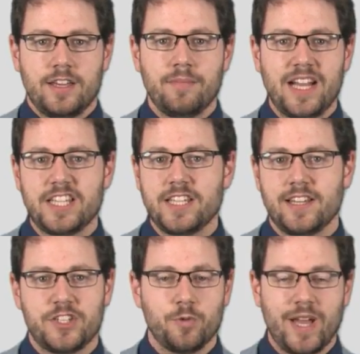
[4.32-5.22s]
Imagine
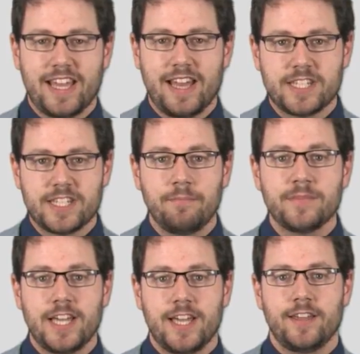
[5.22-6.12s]
that you wake up
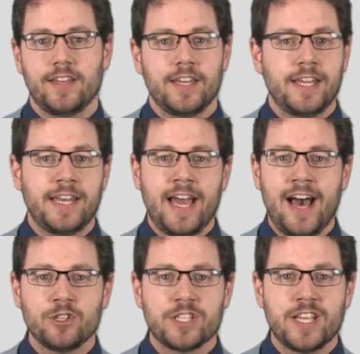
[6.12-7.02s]
someday in a
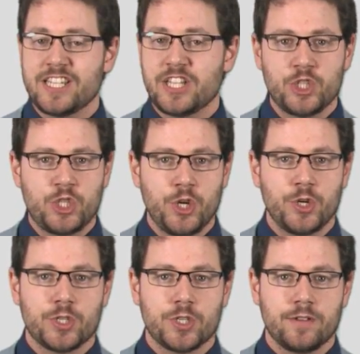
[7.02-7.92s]
house that is not
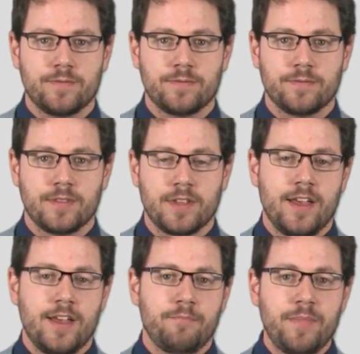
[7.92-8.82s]
yours.
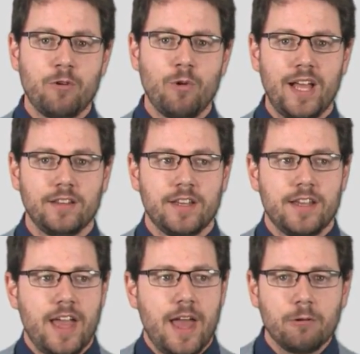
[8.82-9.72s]
Meanwhile,
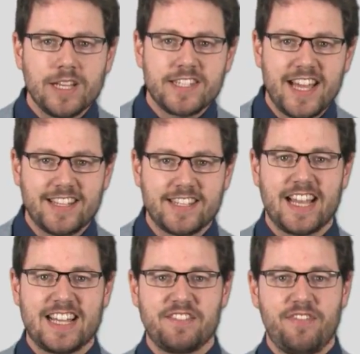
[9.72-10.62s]
everyone's
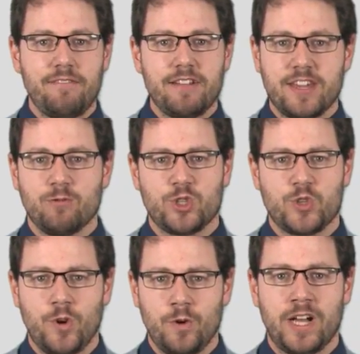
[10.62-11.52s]
acting as if everything
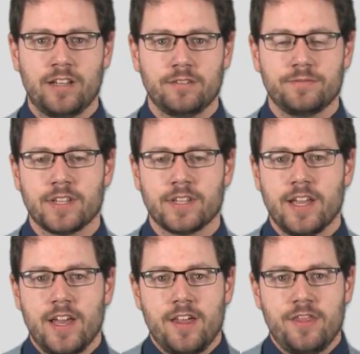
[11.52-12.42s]
was normal.
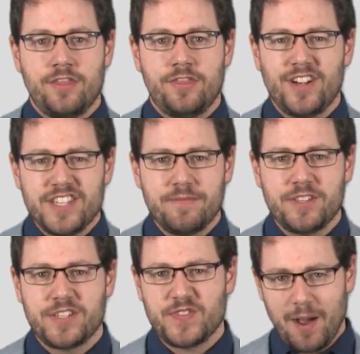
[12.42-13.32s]
And there's
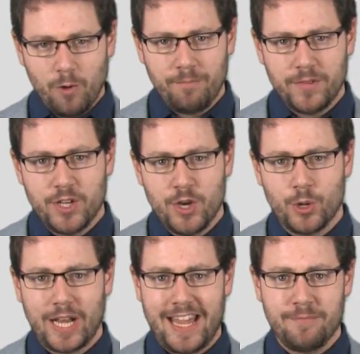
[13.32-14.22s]
even someone who
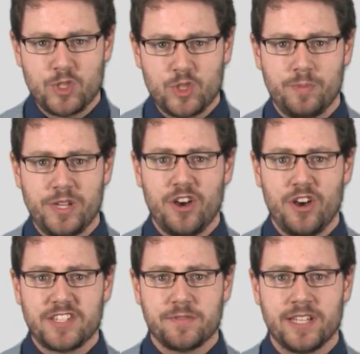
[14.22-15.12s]
claims to be your
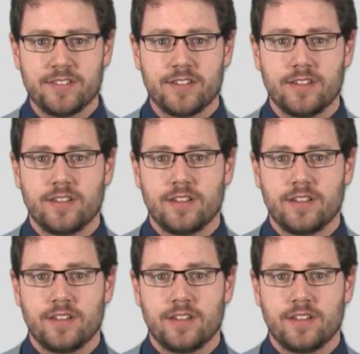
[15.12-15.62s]
husband.